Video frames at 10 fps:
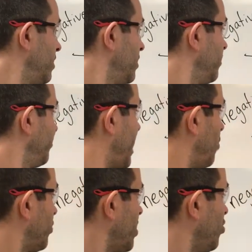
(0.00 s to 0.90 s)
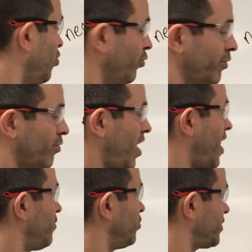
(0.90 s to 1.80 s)
Now we're going to hold the
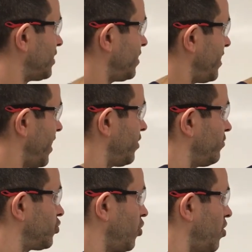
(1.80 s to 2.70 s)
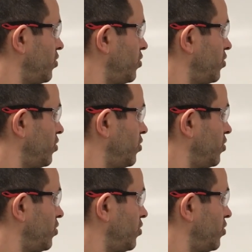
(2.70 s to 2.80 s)
rod, which has a negative charge.